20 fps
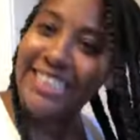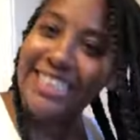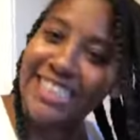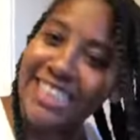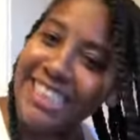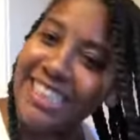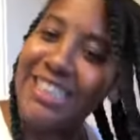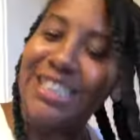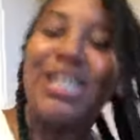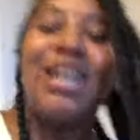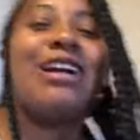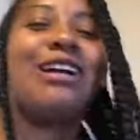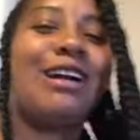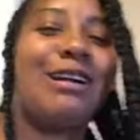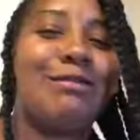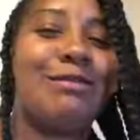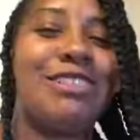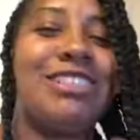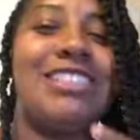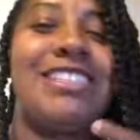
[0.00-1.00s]
ding dong.
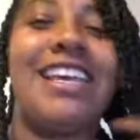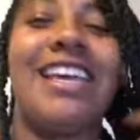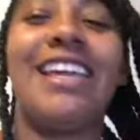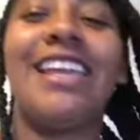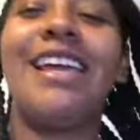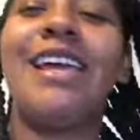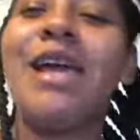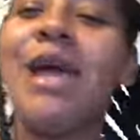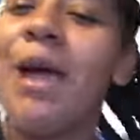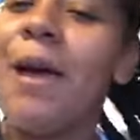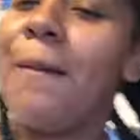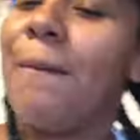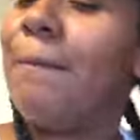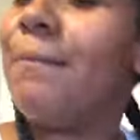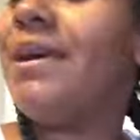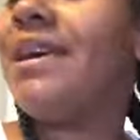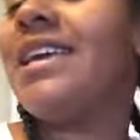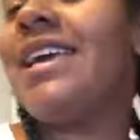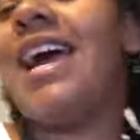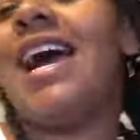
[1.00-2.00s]
I'm just kidding.
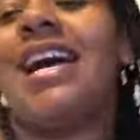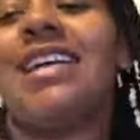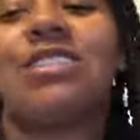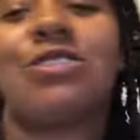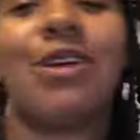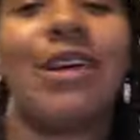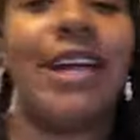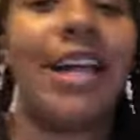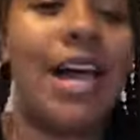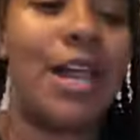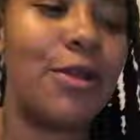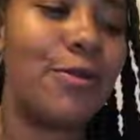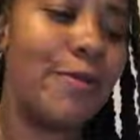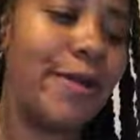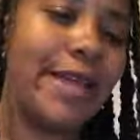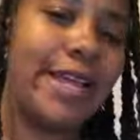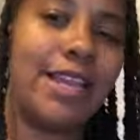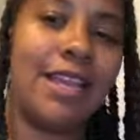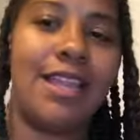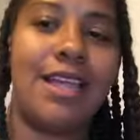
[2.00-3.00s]
But yeah, so I got a
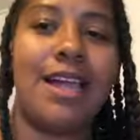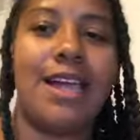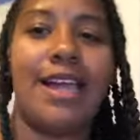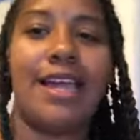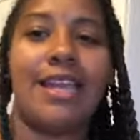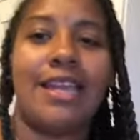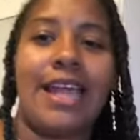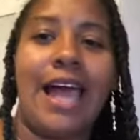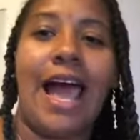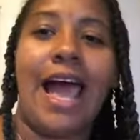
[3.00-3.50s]
ring light.